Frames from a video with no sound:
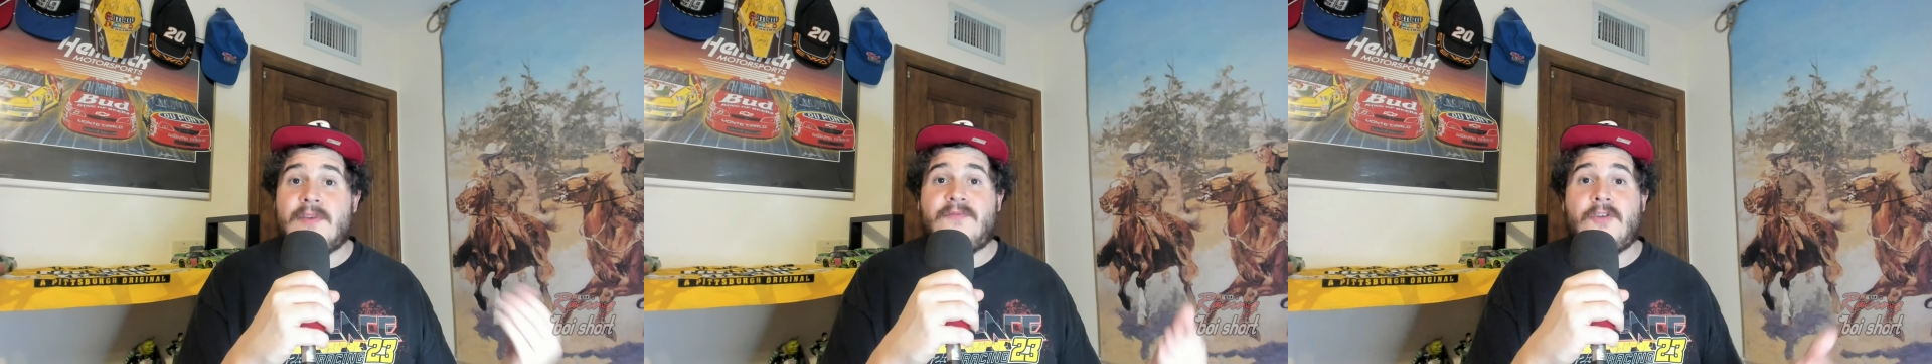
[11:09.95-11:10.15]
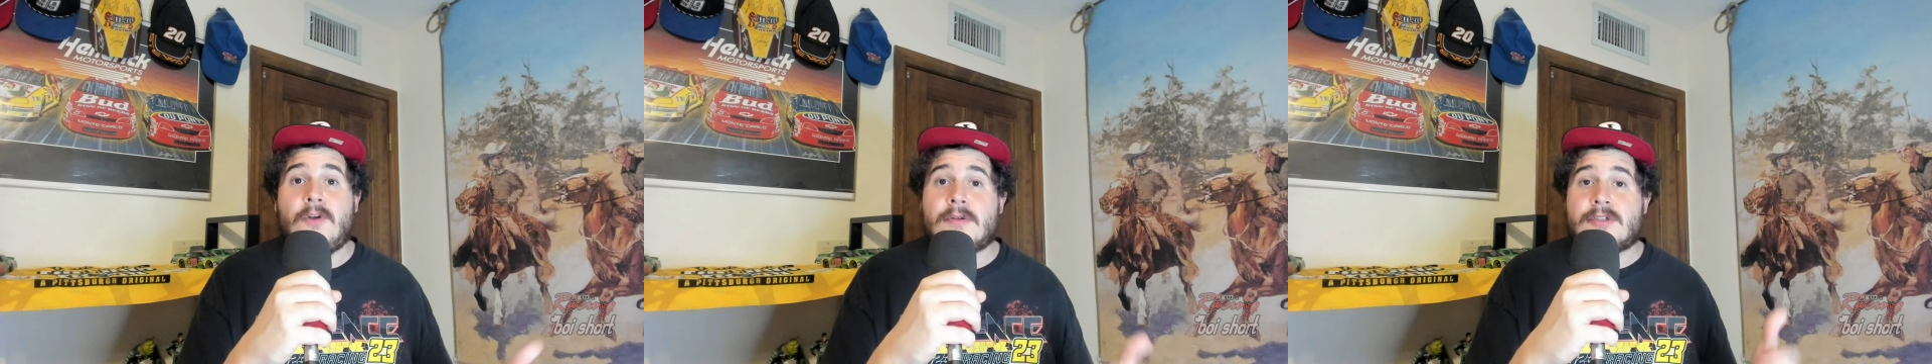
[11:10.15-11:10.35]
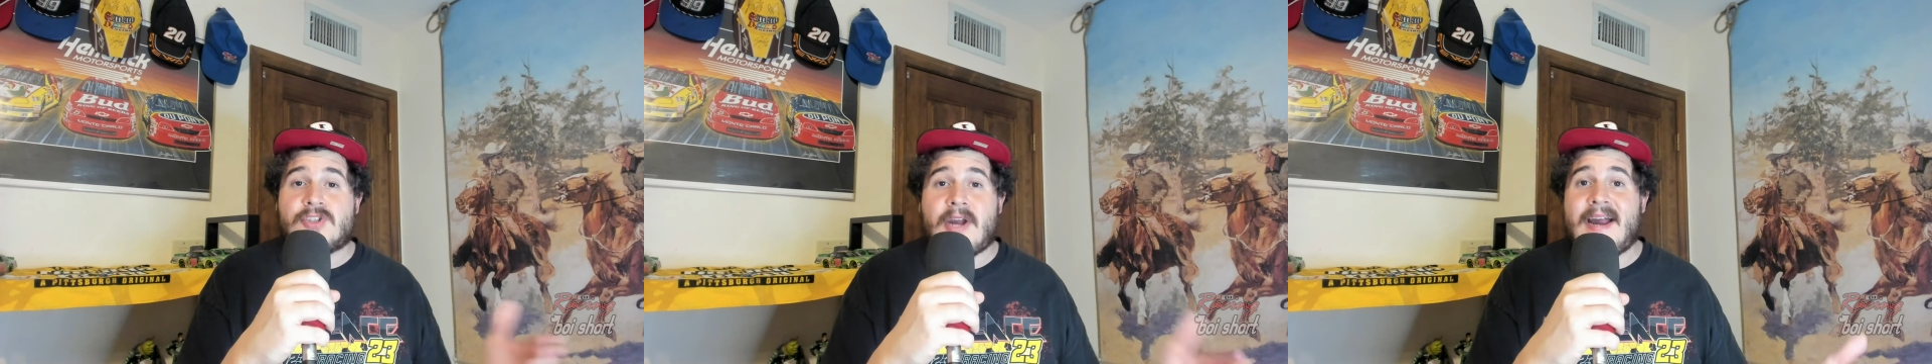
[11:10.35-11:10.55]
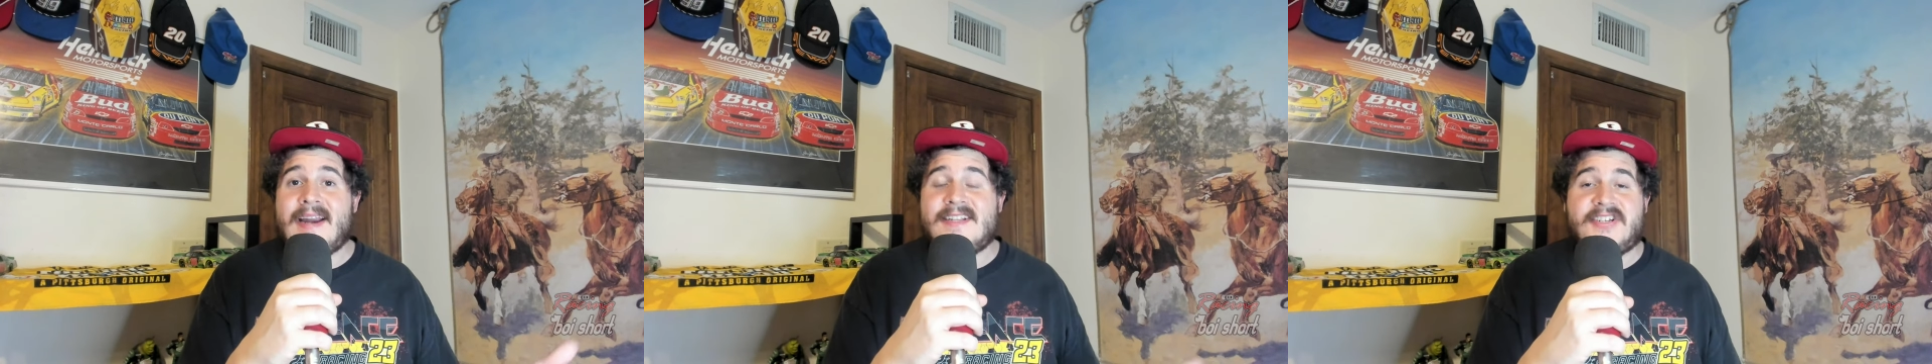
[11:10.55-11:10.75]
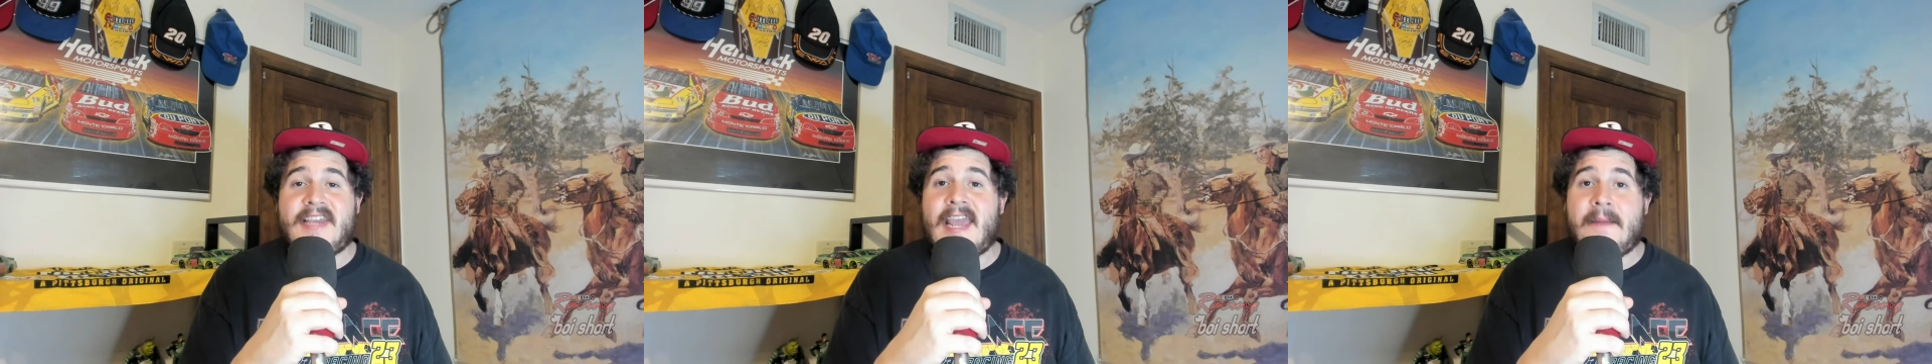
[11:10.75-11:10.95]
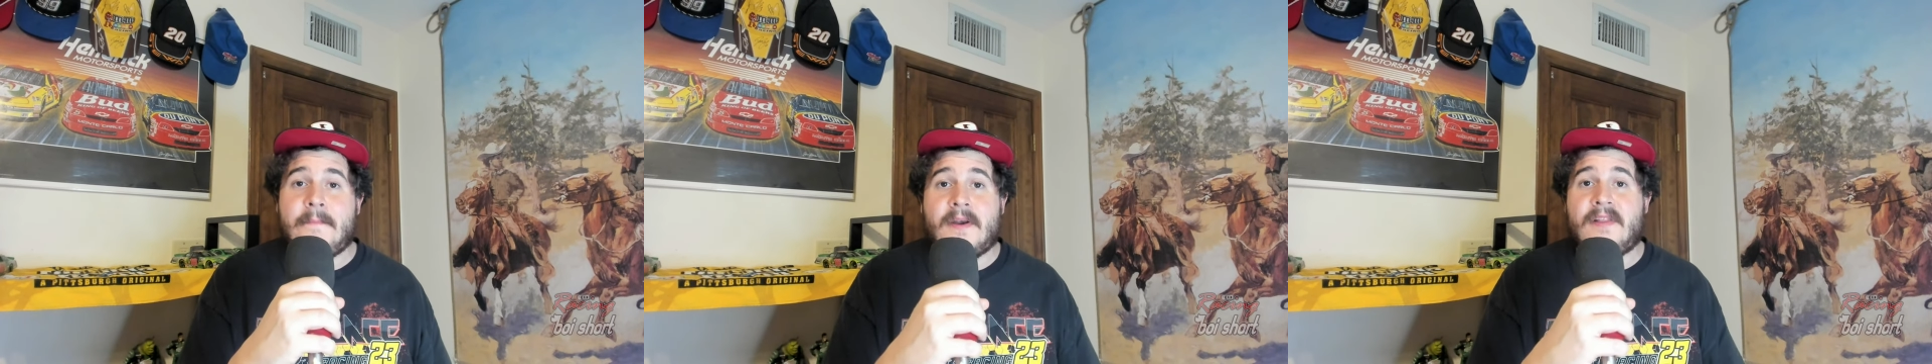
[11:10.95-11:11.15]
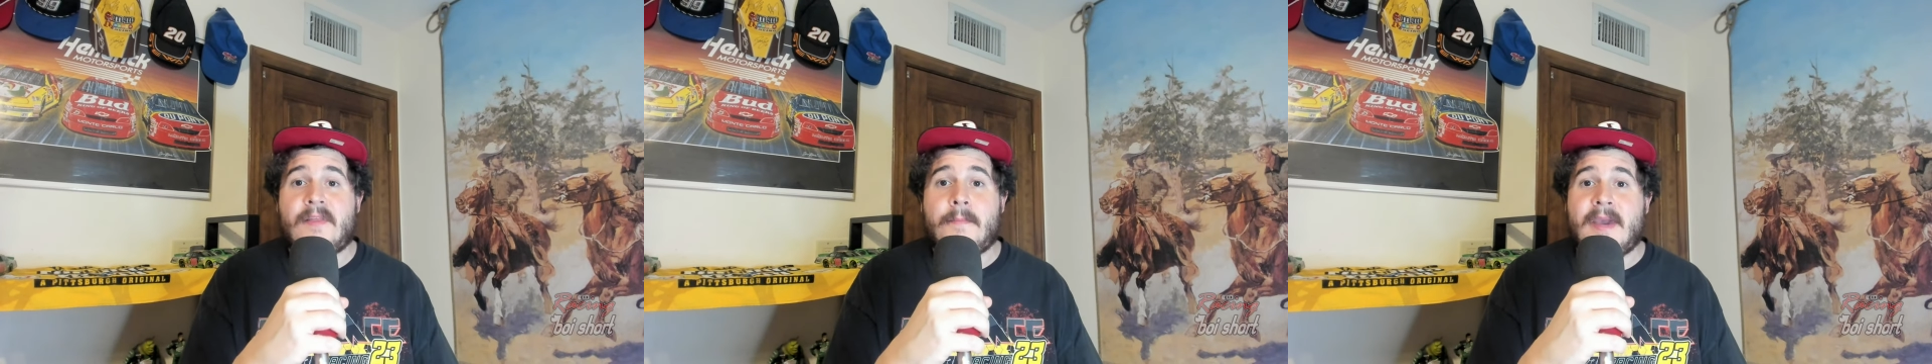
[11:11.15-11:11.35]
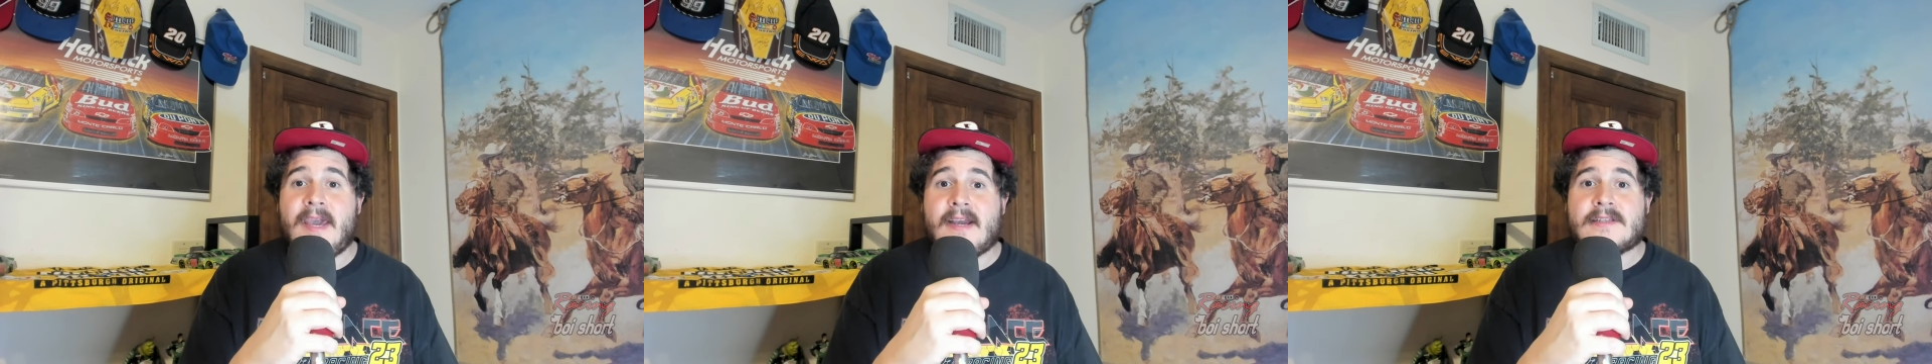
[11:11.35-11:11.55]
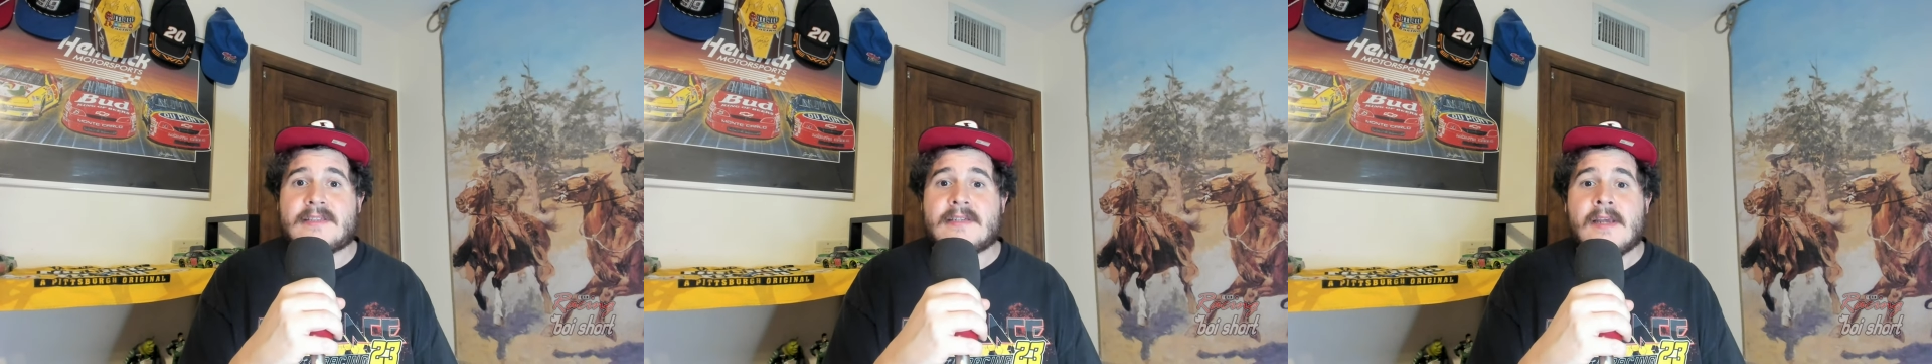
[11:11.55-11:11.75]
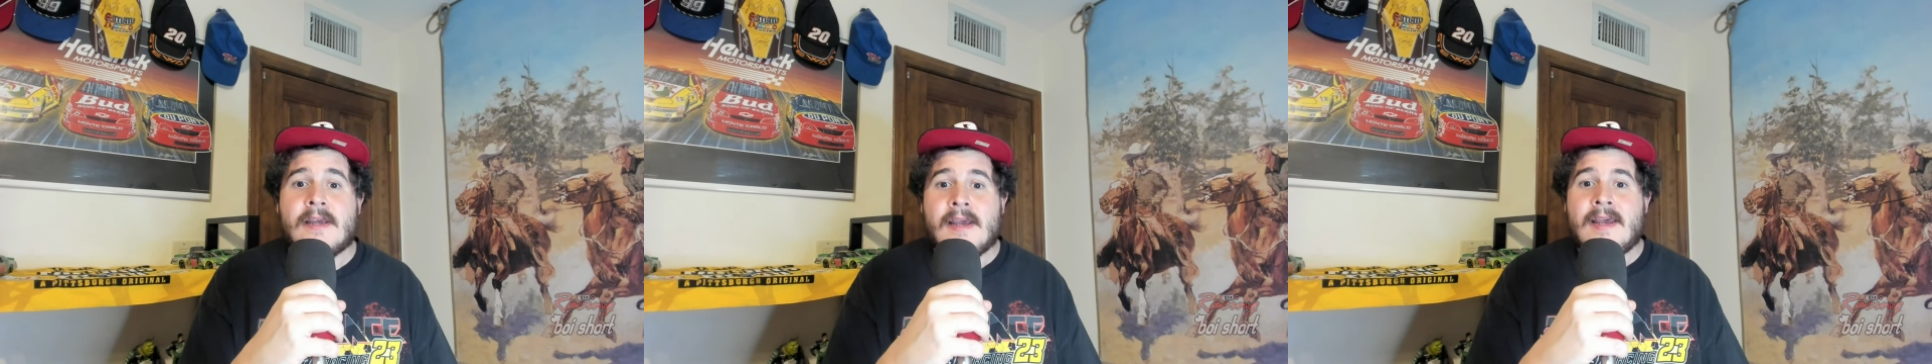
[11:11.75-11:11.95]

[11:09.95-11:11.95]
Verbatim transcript: fuel strategy came into the mix.